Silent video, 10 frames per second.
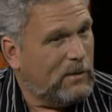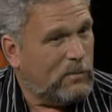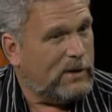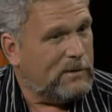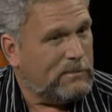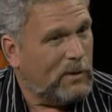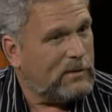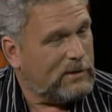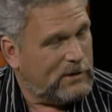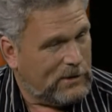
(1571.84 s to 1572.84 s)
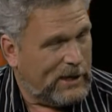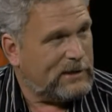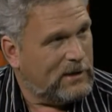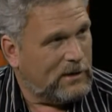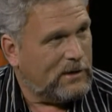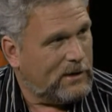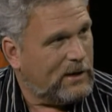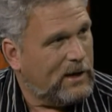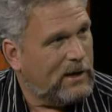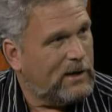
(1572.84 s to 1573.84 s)
We had both collected art,
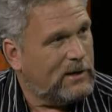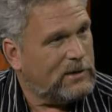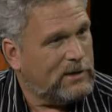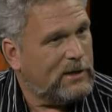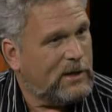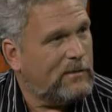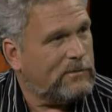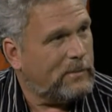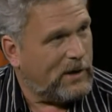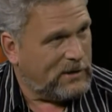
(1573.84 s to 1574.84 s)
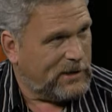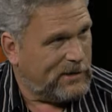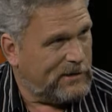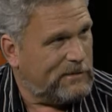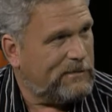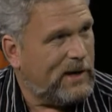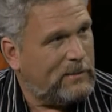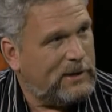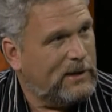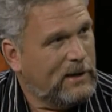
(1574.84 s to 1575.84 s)
and she had come from an artistic
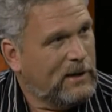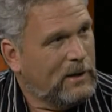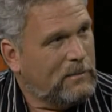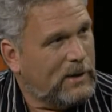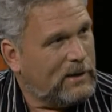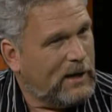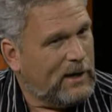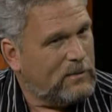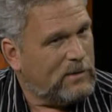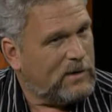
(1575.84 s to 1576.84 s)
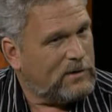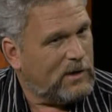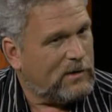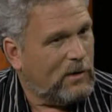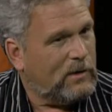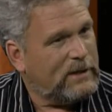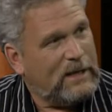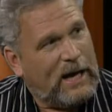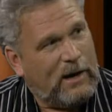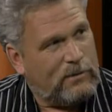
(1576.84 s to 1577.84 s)
family, but I was just on the
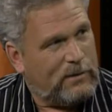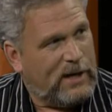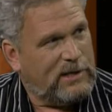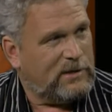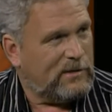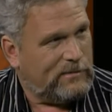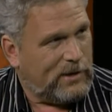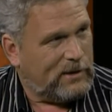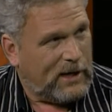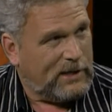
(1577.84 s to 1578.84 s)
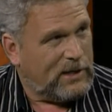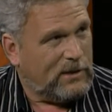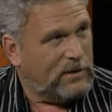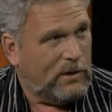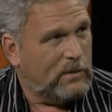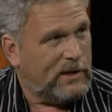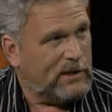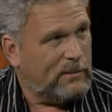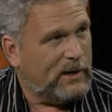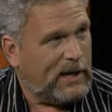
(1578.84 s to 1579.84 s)
outer edges of art. I didn't know
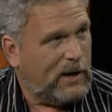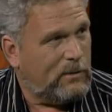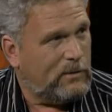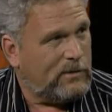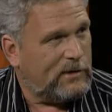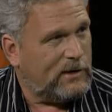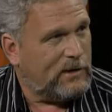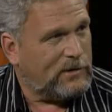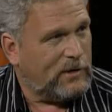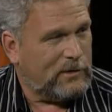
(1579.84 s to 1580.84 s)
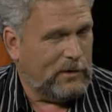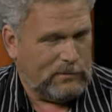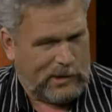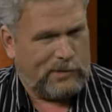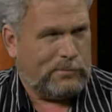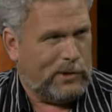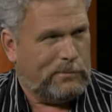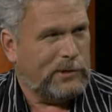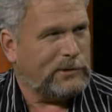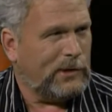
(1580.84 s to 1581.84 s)
anything about how it was done. It's just, that's a pretty
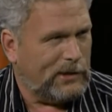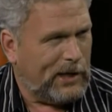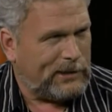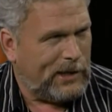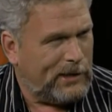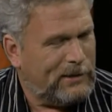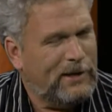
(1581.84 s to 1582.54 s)
picture, I like that.